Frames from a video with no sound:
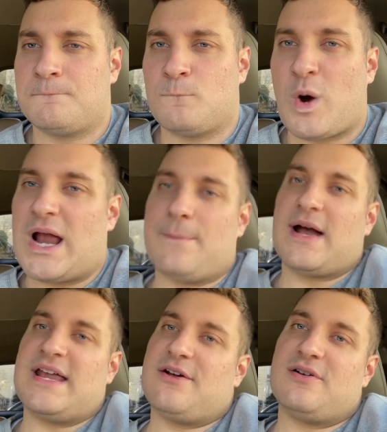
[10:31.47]
why am
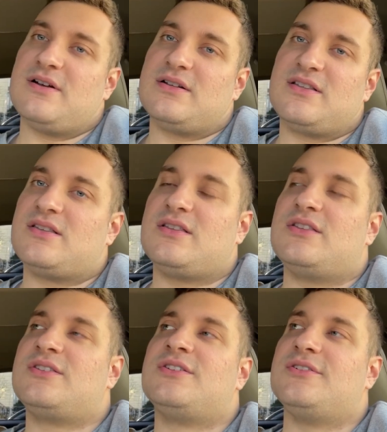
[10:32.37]
I here
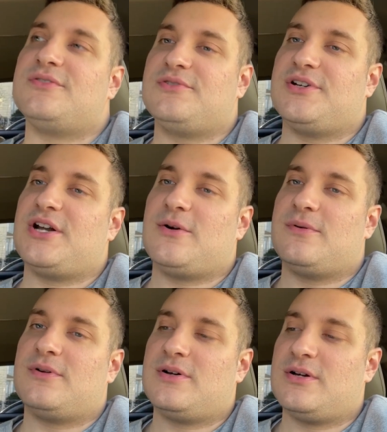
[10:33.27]

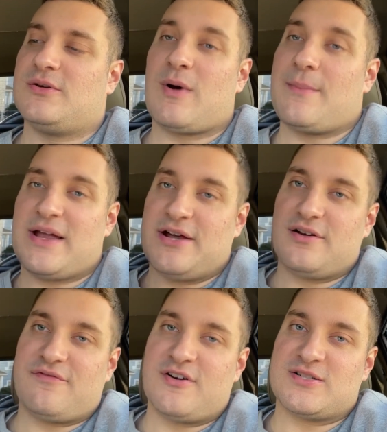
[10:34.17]
why am I here in
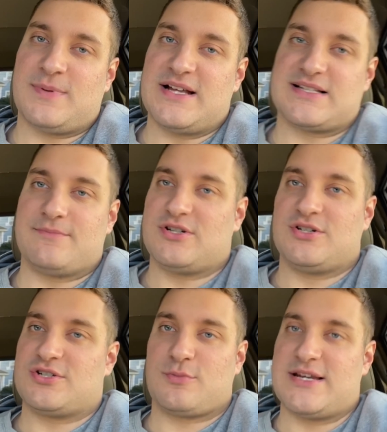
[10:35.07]
the first place? You're
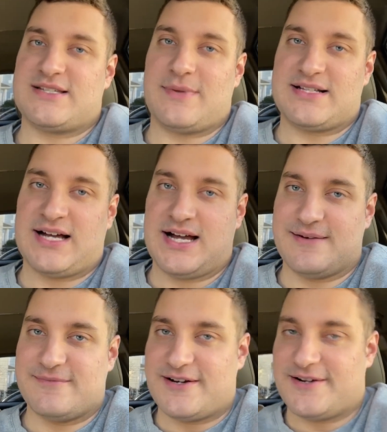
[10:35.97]
just wasting my time,